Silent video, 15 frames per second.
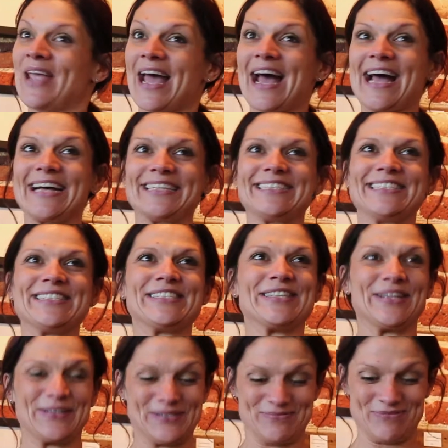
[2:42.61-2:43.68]
And
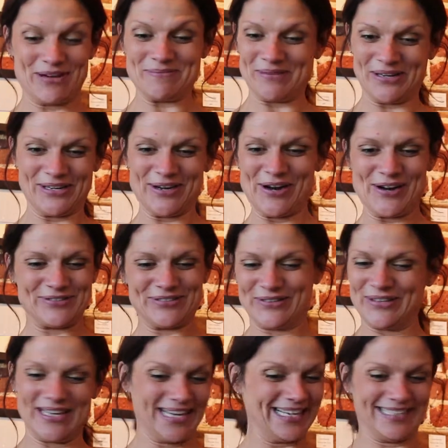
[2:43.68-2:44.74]
I ran my car
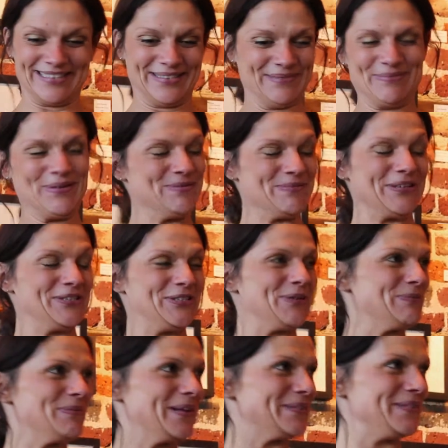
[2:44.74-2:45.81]
on that, and I bought my
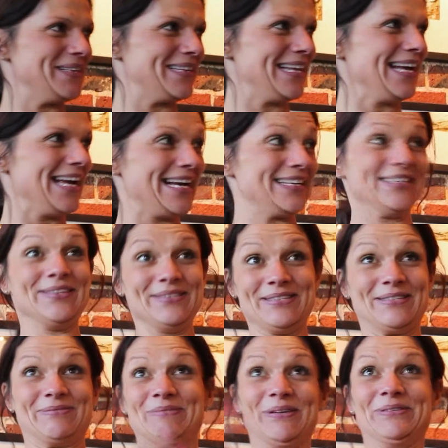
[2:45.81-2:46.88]
shopping with that, and I
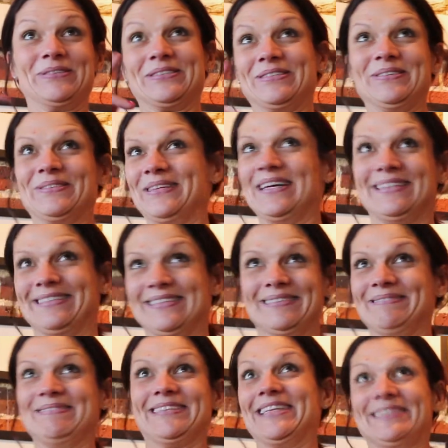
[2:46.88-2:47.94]
smoked on that and did
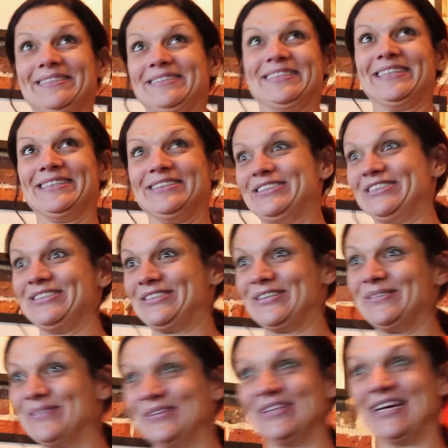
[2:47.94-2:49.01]
all the other things you
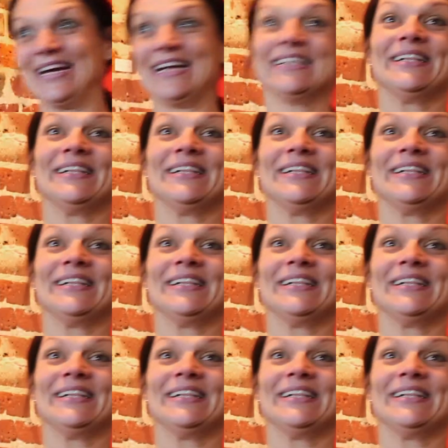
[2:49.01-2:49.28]
do on that.